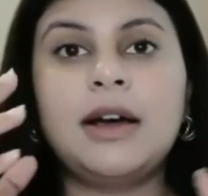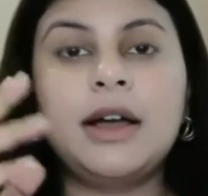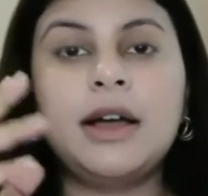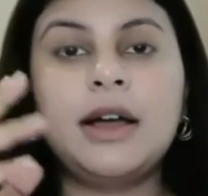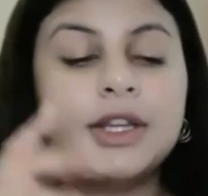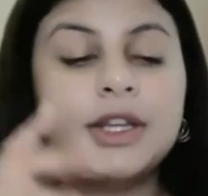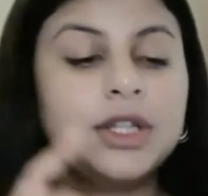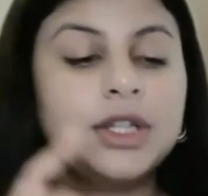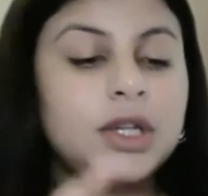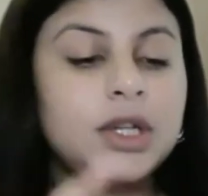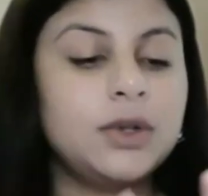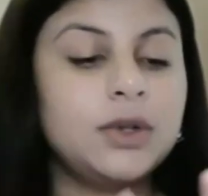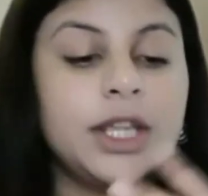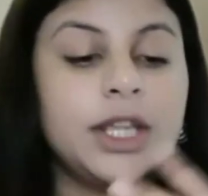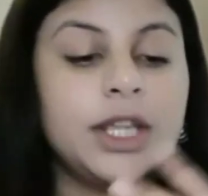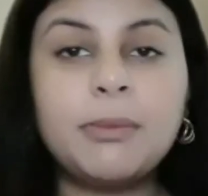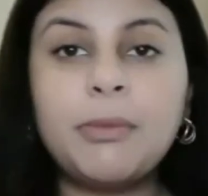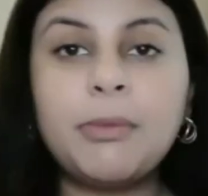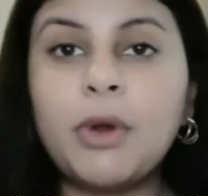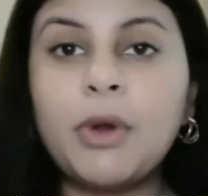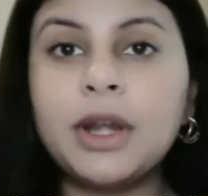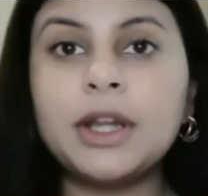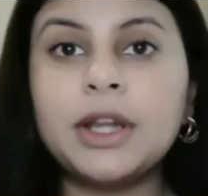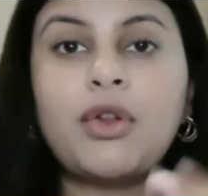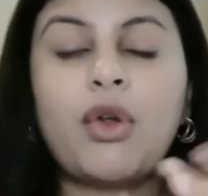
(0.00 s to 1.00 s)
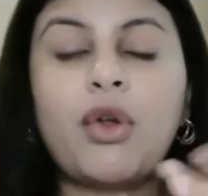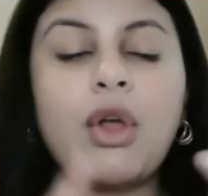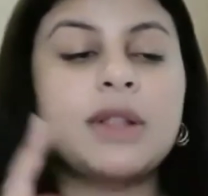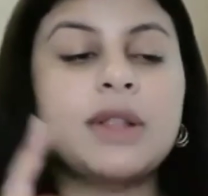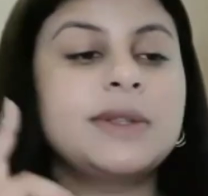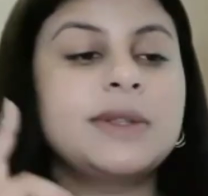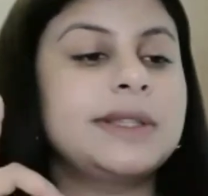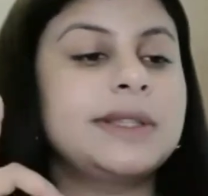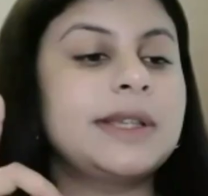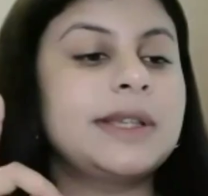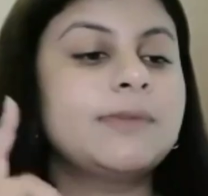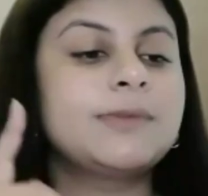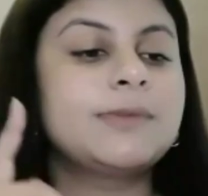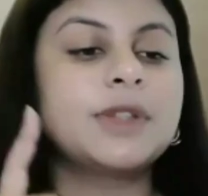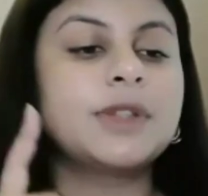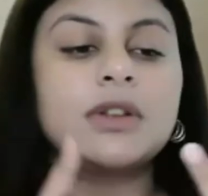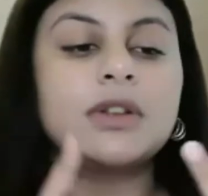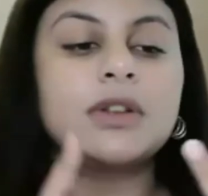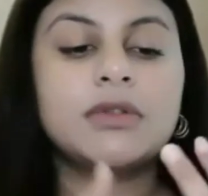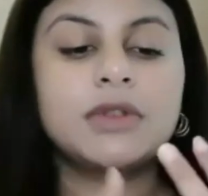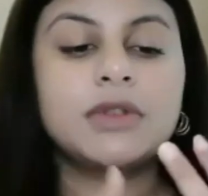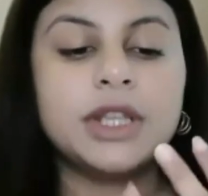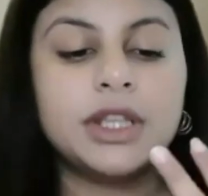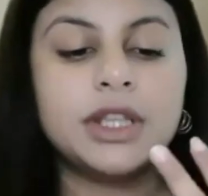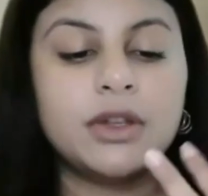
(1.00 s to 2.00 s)
including important concepts,
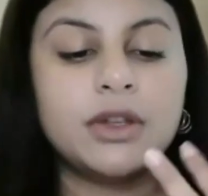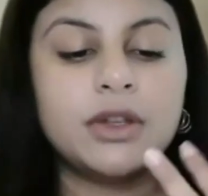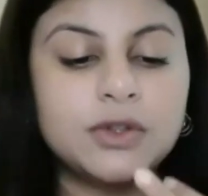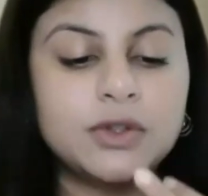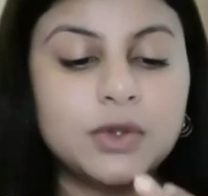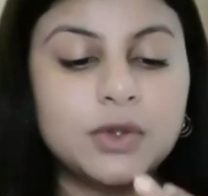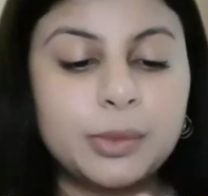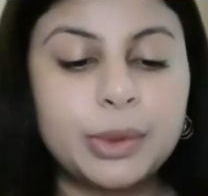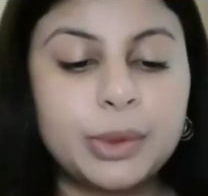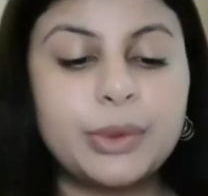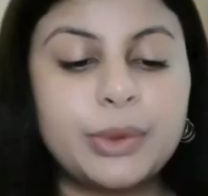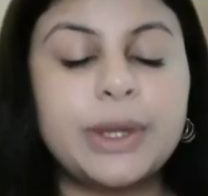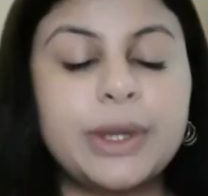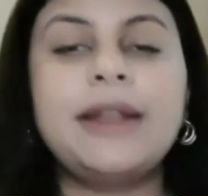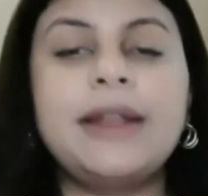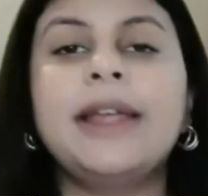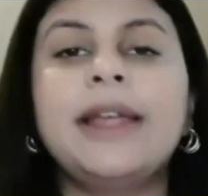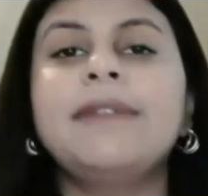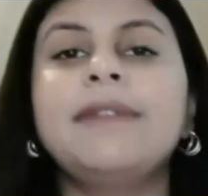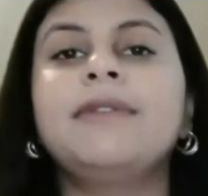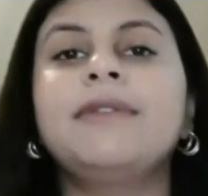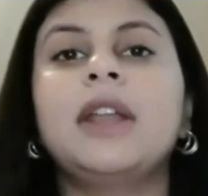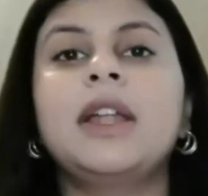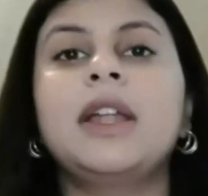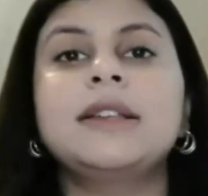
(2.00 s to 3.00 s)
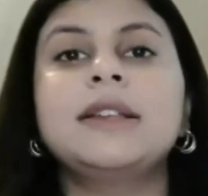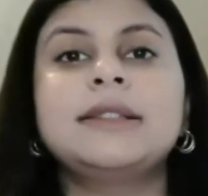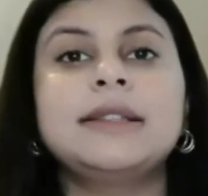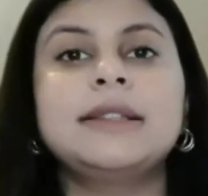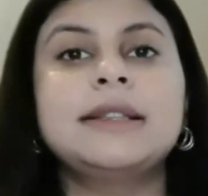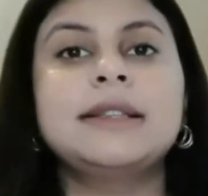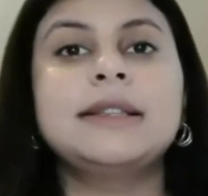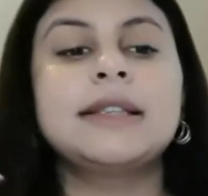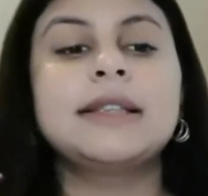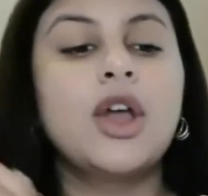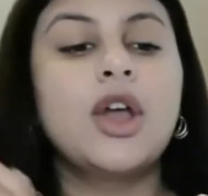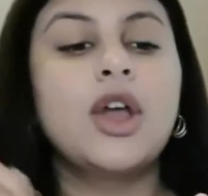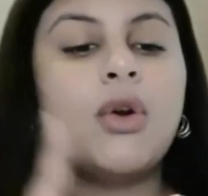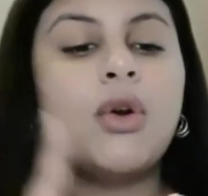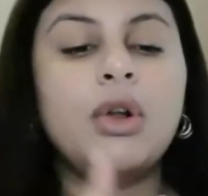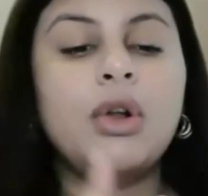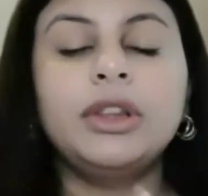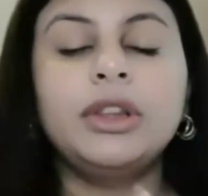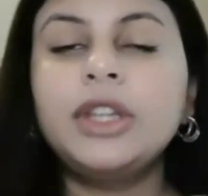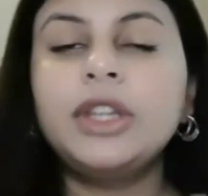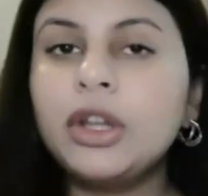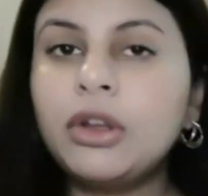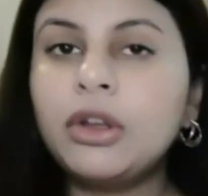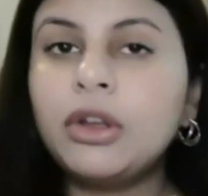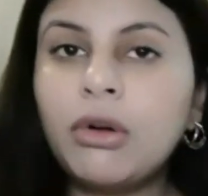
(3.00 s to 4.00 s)
including your Super 20 live classes.
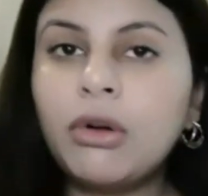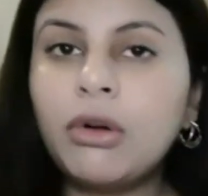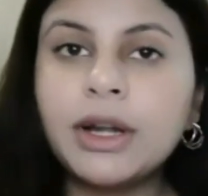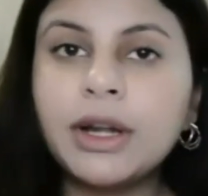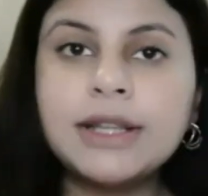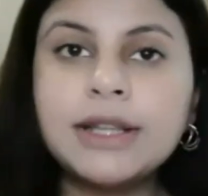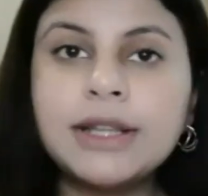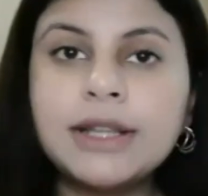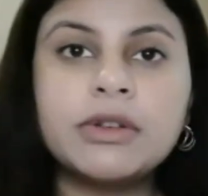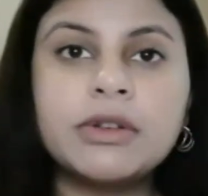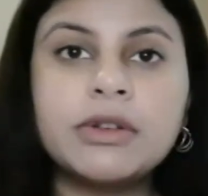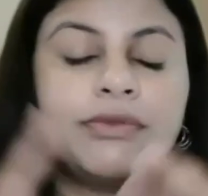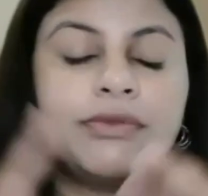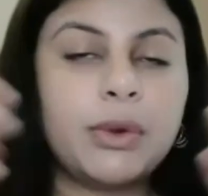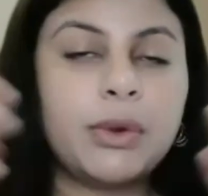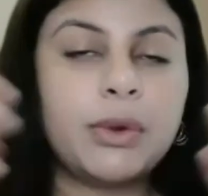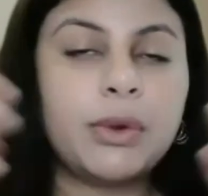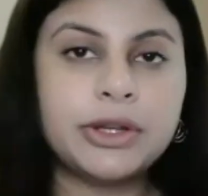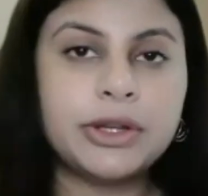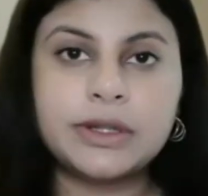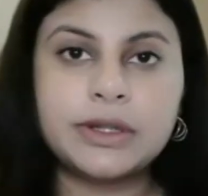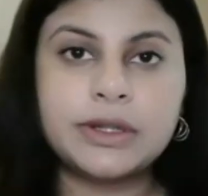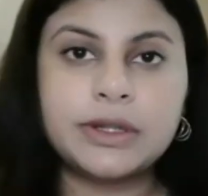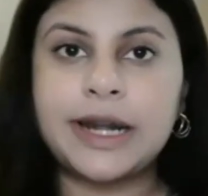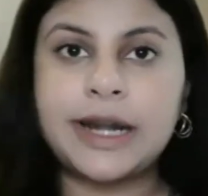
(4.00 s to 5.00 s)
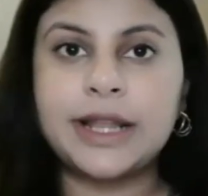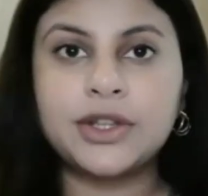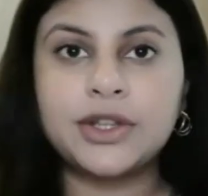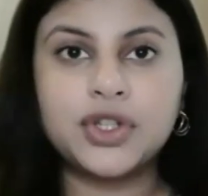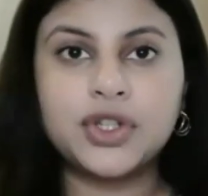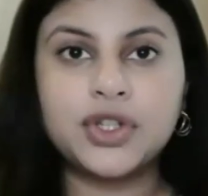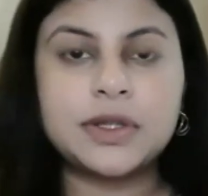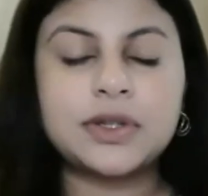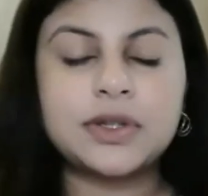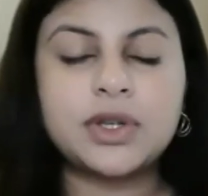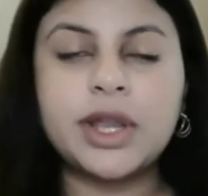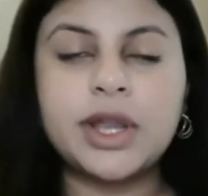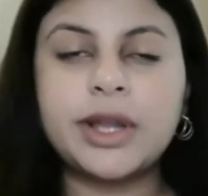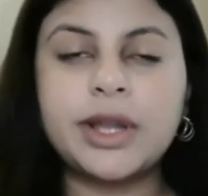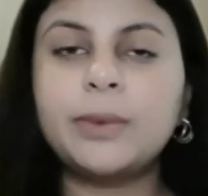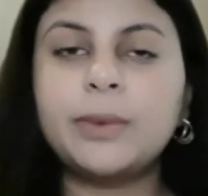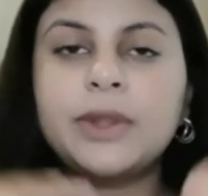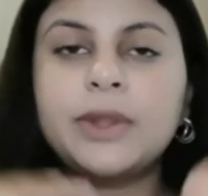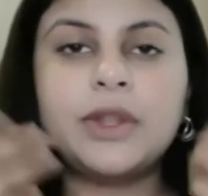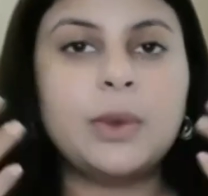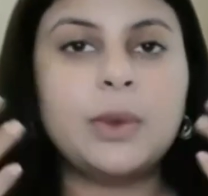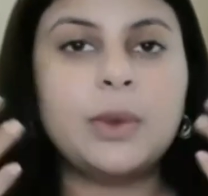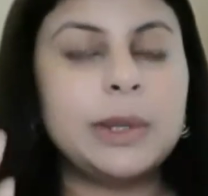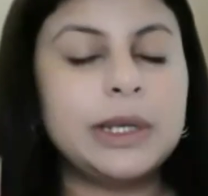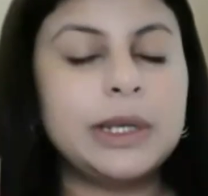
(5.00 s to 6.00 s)
All the recordings of the questions that I just shared
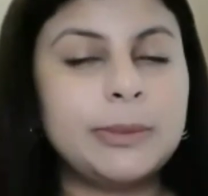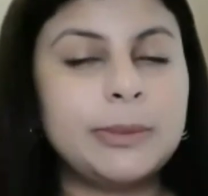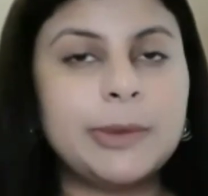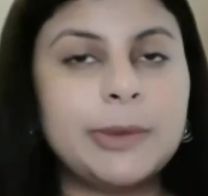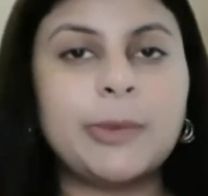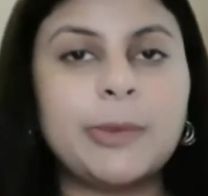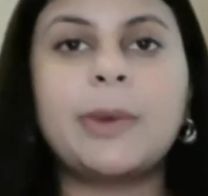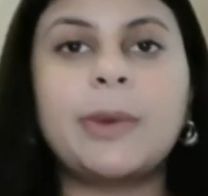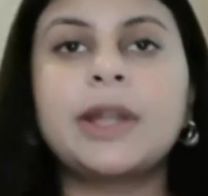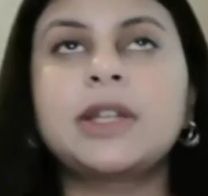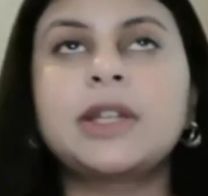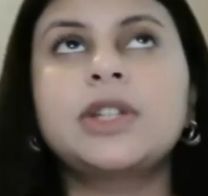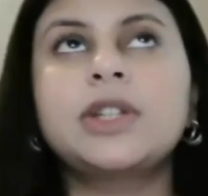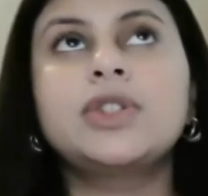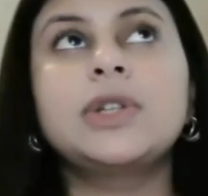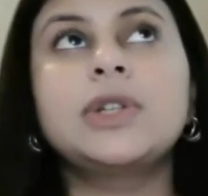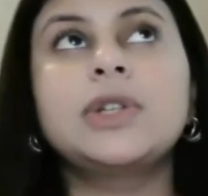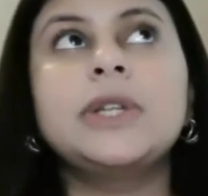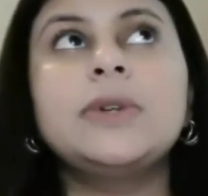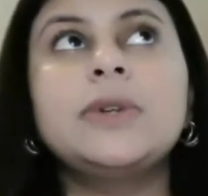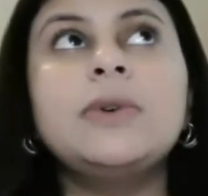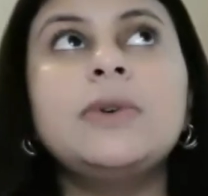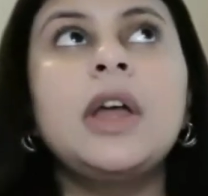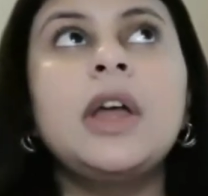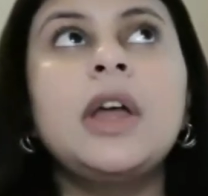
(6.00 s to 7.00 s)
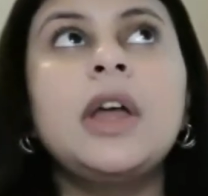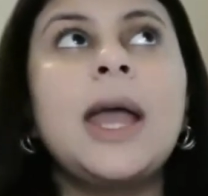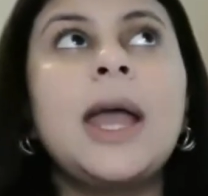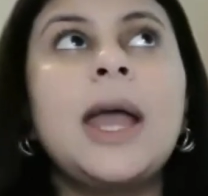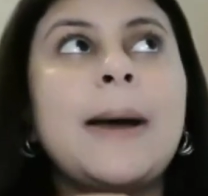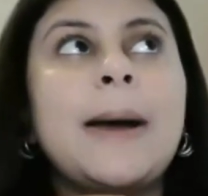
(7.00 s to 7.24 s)
with you will be provided to you.